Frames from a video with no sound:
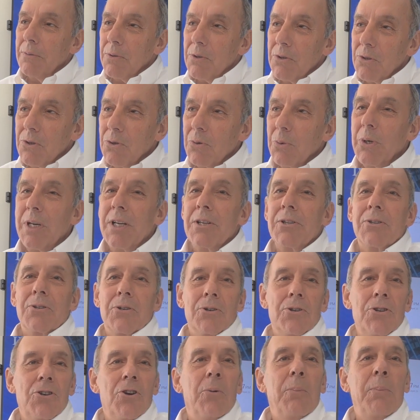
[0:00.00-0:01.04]
Swiss or
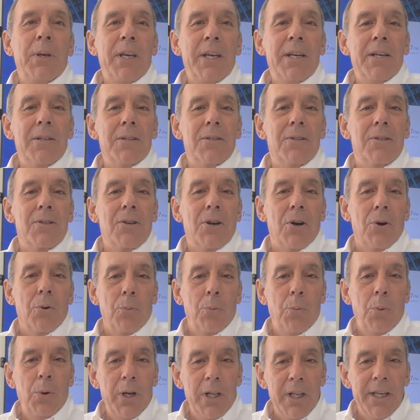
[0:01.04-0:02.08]
Europeans are
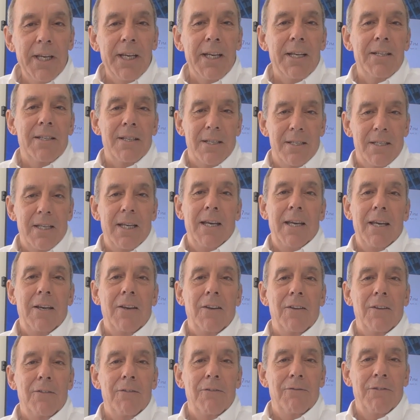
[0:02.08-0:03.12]
willing to take
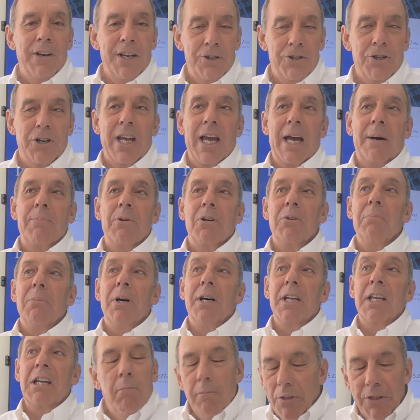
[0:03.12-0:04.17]
venture capital
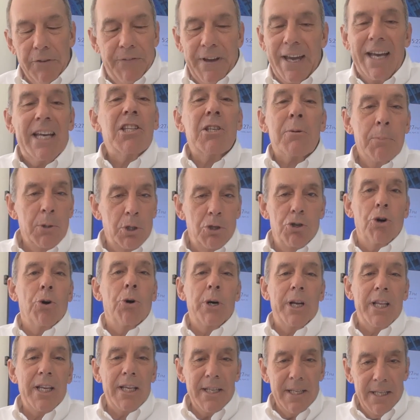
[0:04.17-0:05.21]
money. The vast
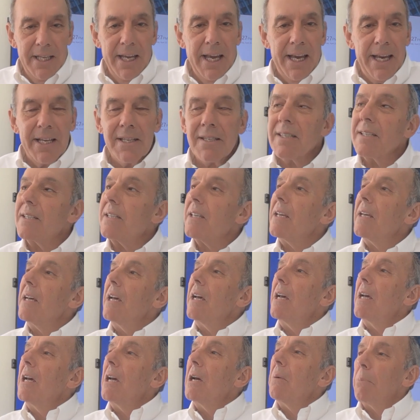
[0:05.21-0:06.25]
majority, yes.
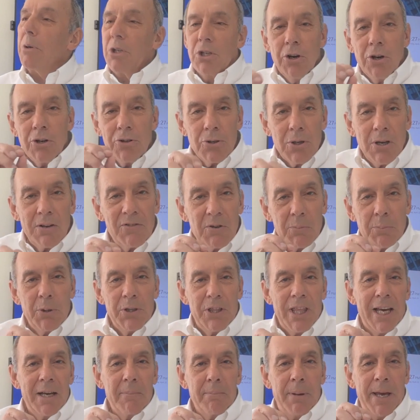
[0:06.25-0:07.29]
But you also have to put
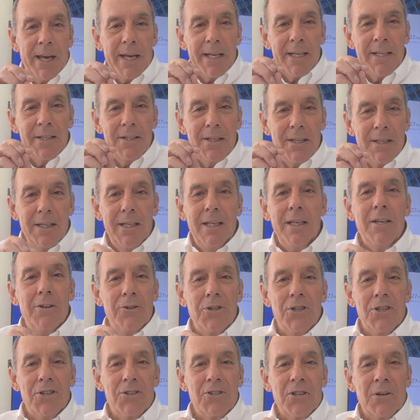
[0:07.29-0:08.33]
that back into the
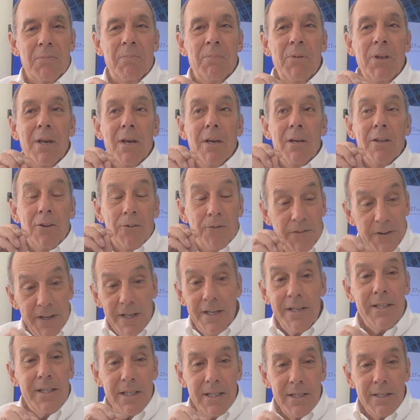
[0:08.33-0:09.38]
ecosystem. The
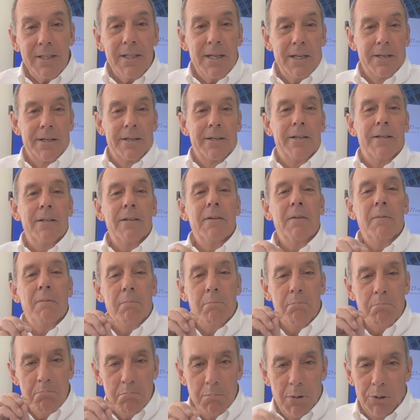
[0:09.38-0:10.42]
VCs here,
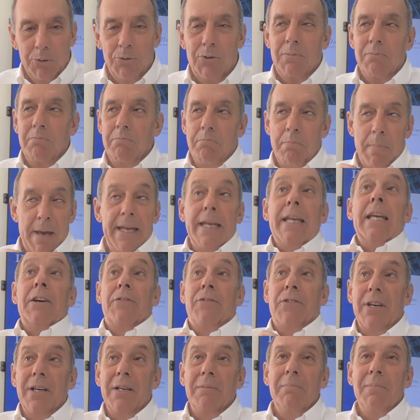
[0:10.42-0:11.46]
many of
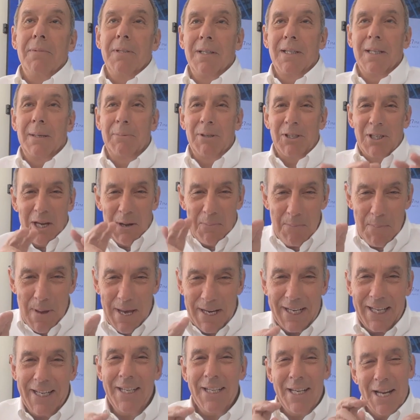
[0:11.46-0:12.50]
them, let me say
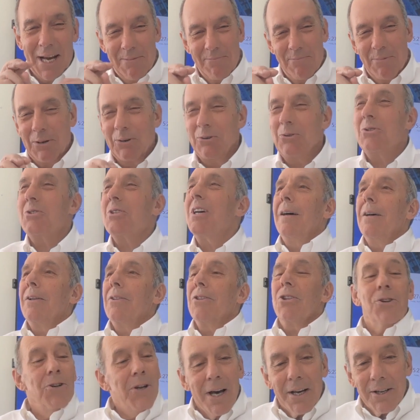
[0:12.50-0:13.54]
many, not most,
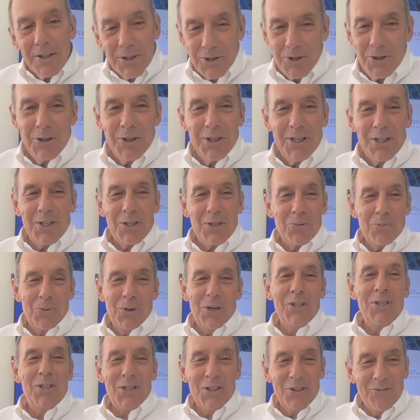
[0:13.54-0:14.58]
they're not as good as the
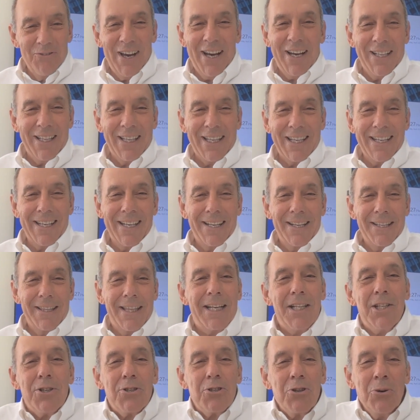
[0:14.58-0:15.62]
ones in the Valley. They
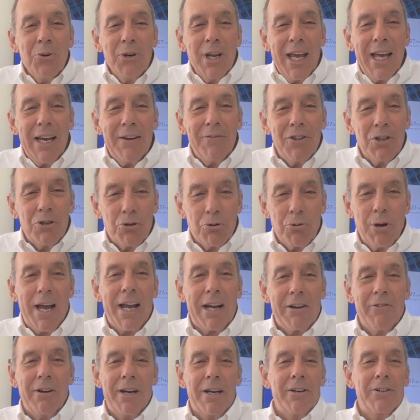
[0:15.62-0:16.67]
just don't have the
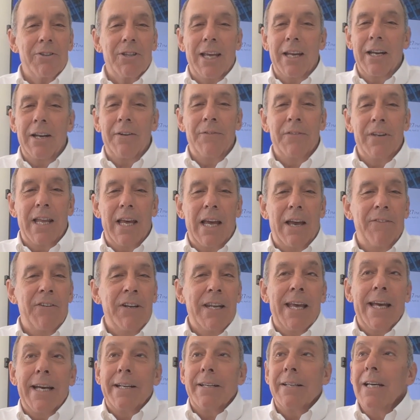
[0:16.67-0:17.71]
track record. They haven't
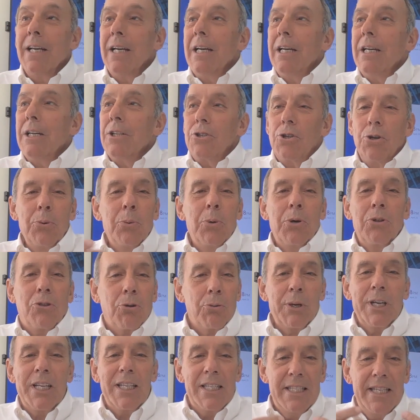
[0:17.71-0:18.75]
had 2 or
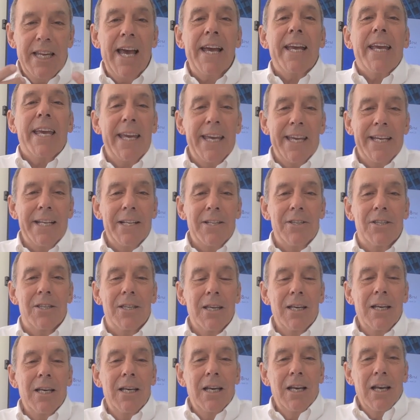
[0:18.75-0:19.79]
3 decades
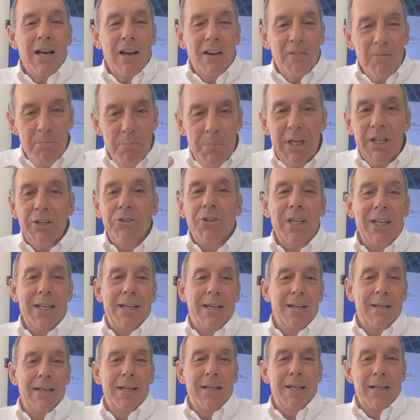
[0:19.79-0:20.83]
of
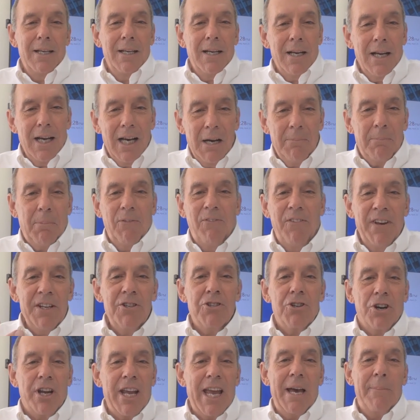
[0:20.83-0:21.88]
building up a
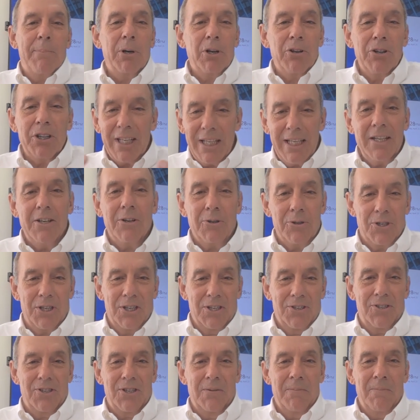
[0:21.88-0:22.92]
venture capital
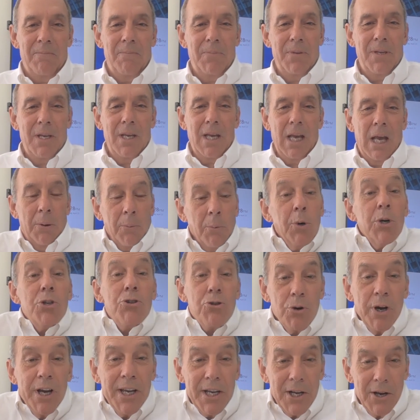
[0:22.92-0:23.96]
ecosystem. And we're
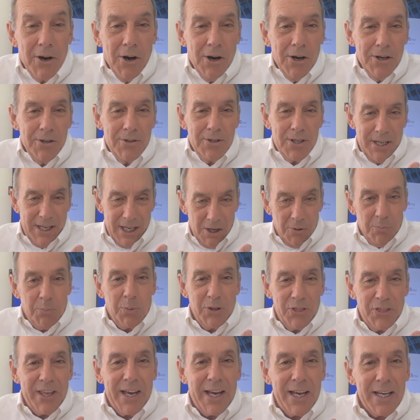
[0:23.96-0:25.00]
trying hard to help
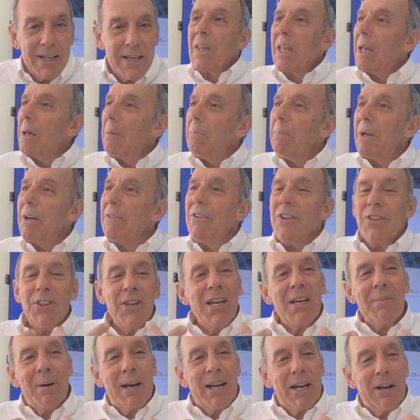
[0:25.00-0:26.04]
with that. But if you think
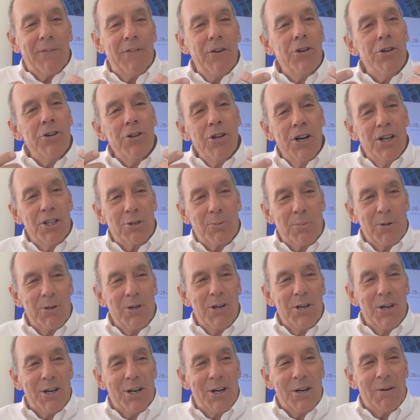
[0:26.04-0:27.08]
about it, if you're an
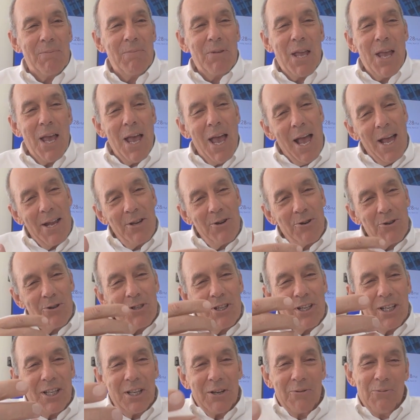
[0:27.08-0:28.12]
entrepreneur and you're
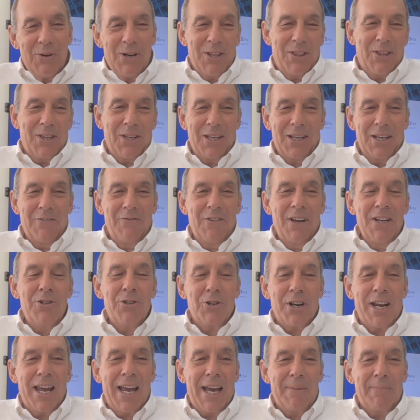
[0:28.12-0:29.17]
dealing with a
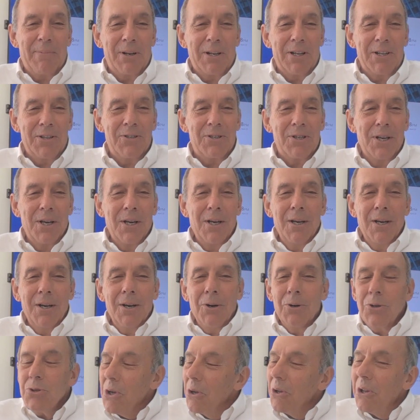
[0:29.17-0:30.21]
venture capitalist
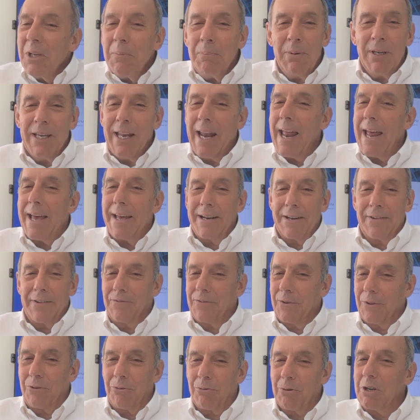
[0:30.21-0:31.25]
who's only been at it
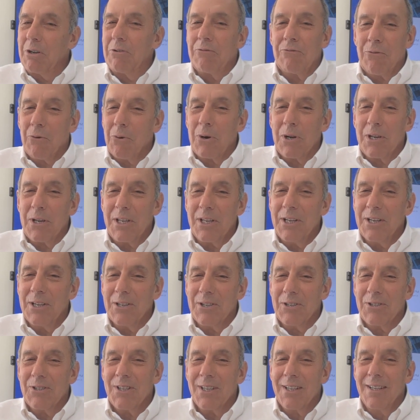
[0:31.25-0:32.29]
for 3 or 4
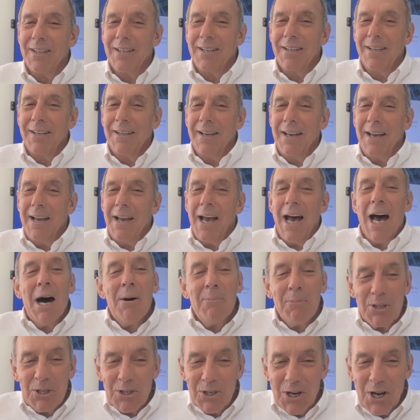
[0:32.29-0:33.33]
years, how
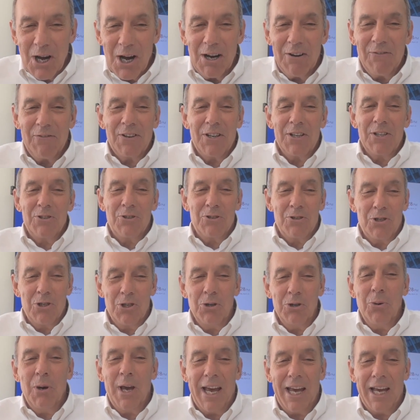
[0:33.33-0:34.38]
much confidence do
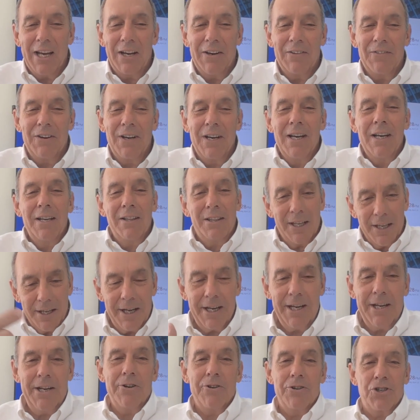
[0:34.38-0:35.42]
you have that
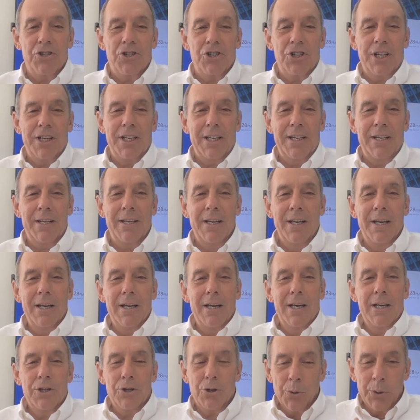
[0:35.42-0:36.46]
he or she
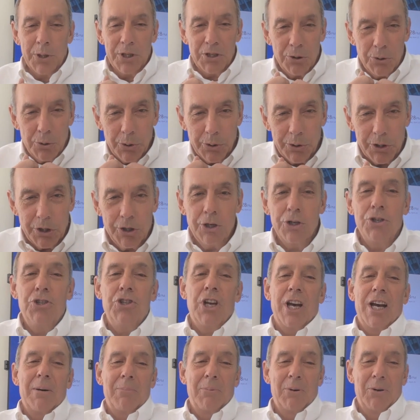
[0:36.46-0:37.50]
is going to do a good
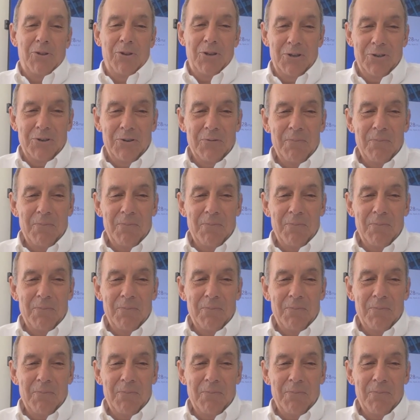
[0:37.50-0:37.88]
job with you?